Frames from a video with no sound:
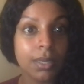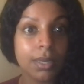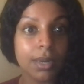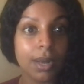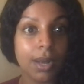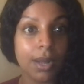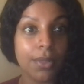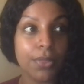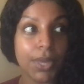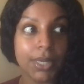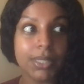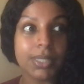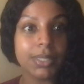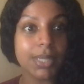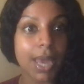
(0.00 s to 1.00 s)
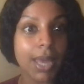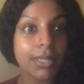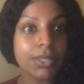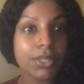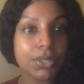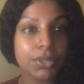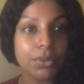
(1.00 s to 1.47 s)
that is
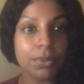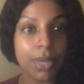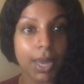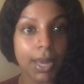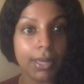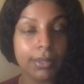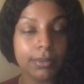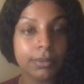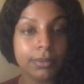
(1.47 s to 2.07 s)
attached to that.